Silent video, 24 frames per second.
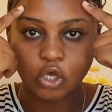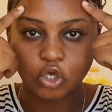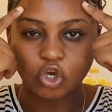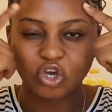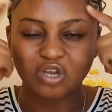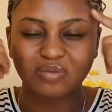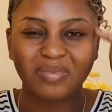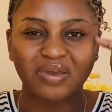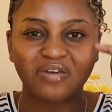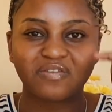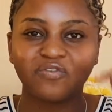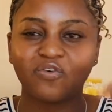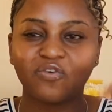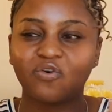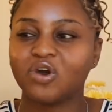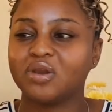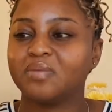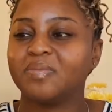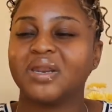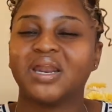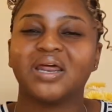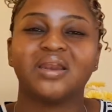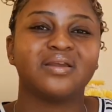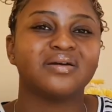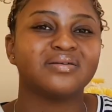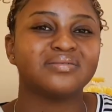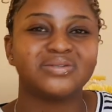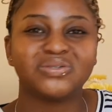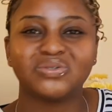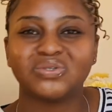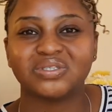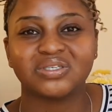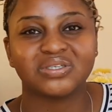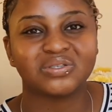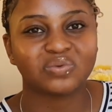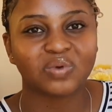on my forehead, but I don't
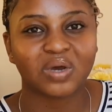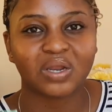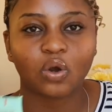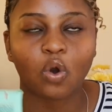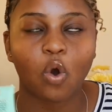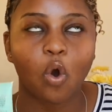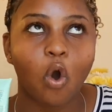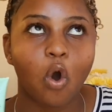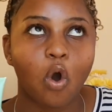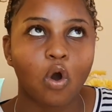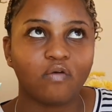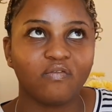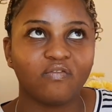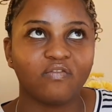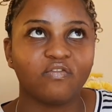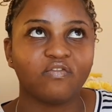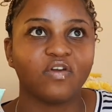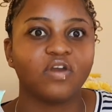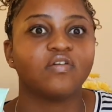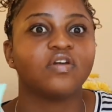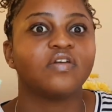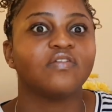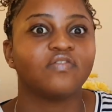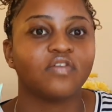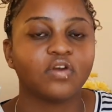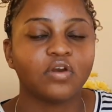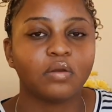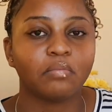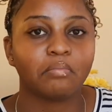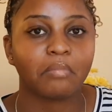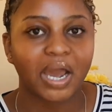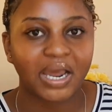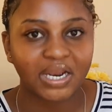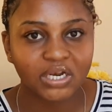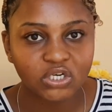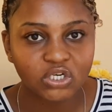use this one very, very
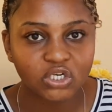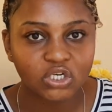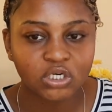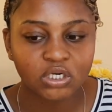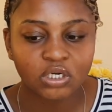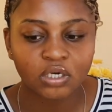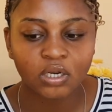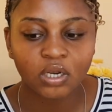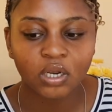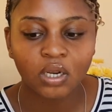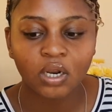much.